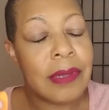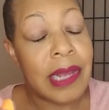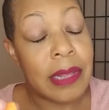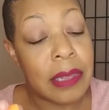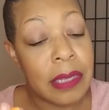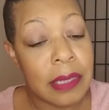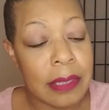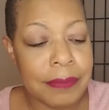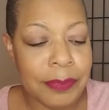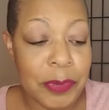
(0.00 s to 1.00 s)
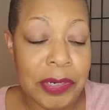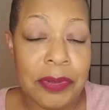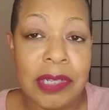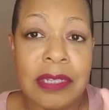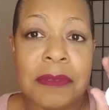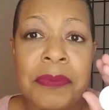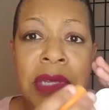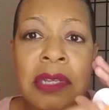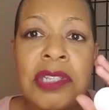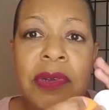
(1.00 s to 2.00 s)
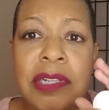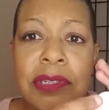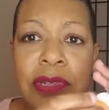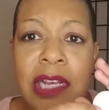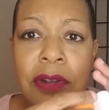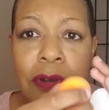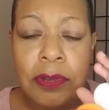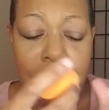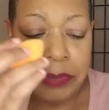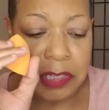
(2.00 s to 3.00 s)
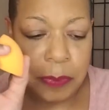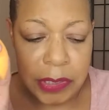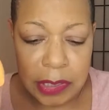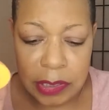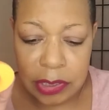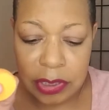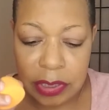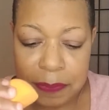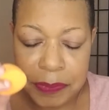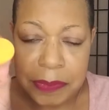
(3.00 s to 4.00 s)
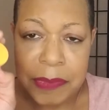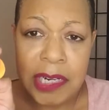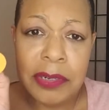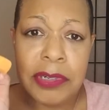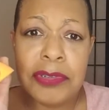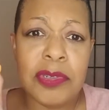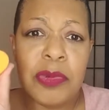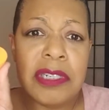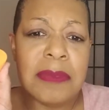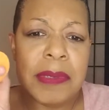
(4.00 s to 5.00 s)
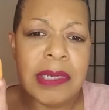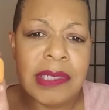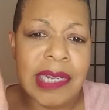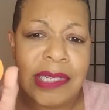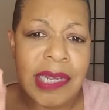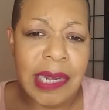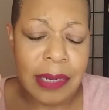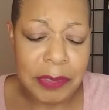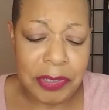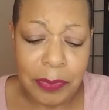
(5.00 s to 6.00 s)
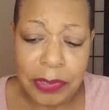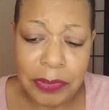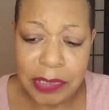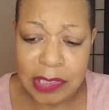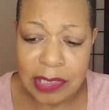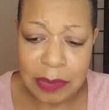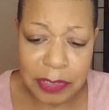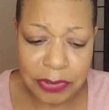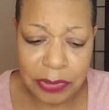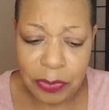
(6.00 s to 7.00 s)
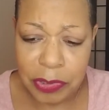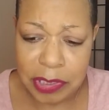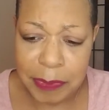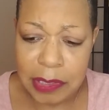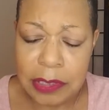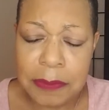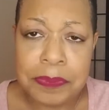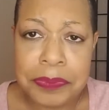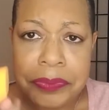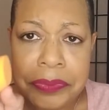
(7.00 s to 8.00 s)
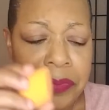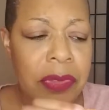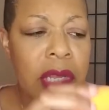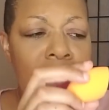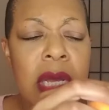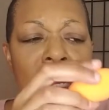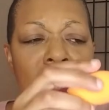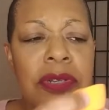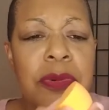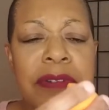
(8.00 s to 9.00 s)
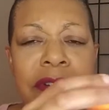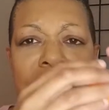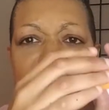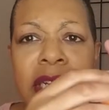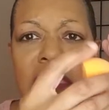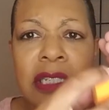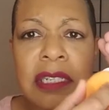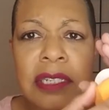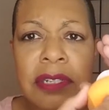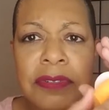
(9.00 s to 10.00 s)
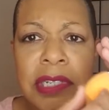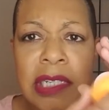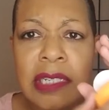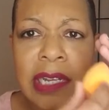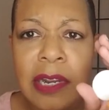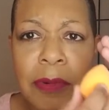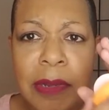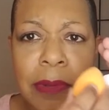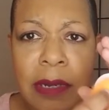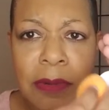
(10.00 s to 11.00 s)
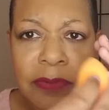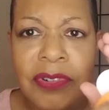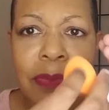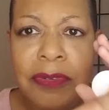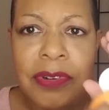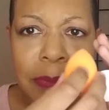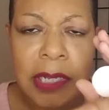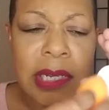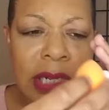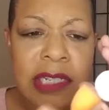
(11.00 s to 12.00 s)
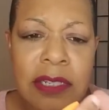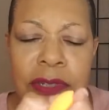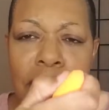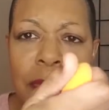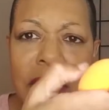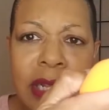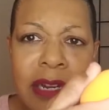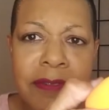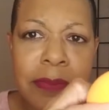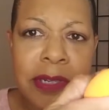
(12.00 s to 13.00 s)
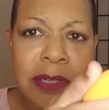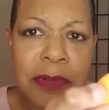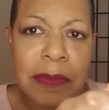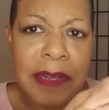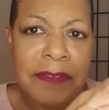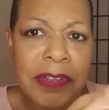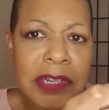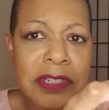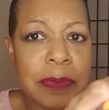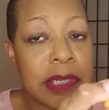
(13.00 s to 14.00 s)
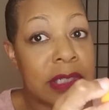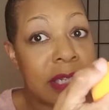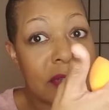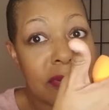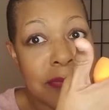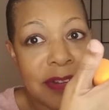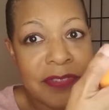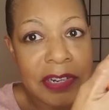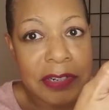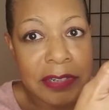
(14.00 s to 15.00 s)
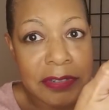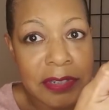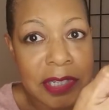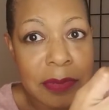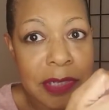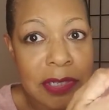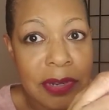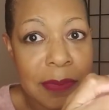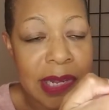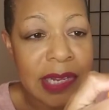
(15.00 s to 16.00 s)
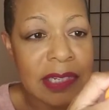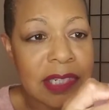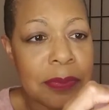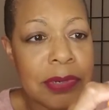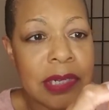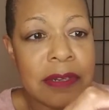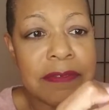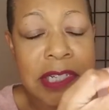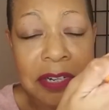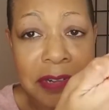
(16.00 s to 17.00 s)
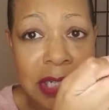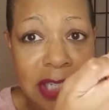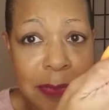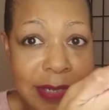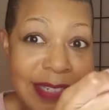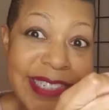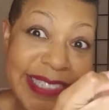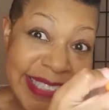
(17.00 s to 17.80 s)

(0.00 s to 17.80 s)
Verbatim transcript: I think we know this. So I'll do that all over the sponge, and I only use one sponge at a time, so I'm only gonna just demonstrate on one sponge. So wherever the foundation concealer is, I wipe it up, rub it, rub it, get it nice and soapy, and then I rub it in with my fingers, being gentle. My fingernails are stubby, so I'm not in jeopardy of tearing the sponge.